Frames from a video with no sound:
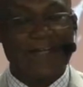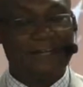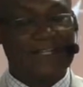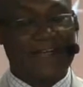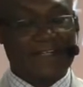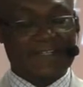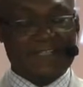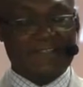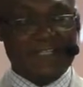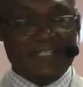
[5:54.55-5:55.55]
after
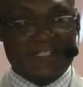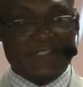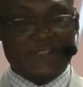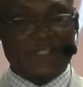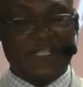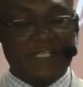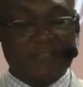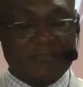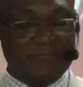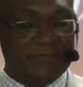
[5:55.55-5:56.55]
receiving this
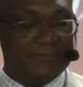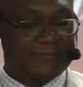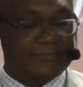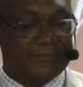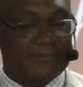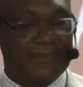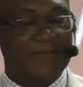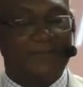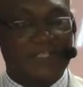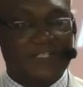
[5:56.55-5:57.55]
dream, a
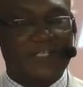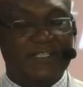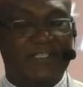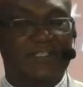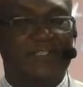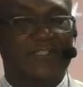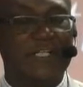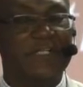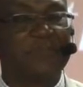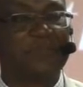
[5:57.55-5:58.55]
vision in the
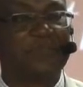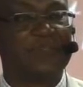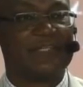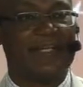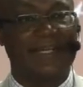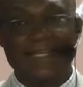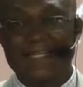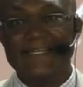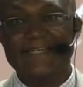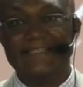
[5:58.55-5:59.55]
dream,
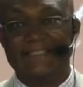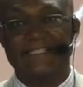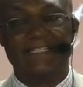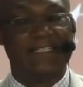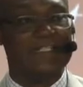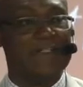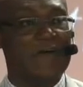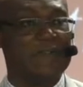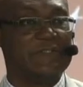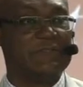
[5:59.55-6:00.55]
he, she did
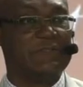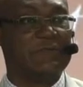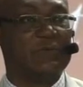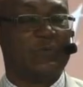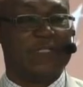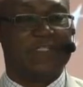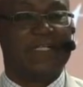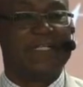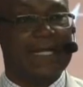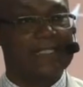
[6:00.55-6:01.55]
not
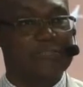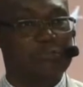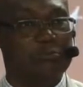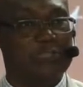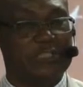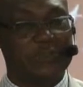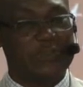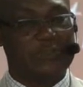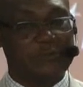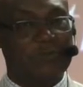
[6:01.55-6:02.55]
question God too much.
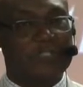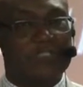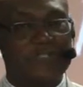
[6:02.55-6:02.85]
She, she was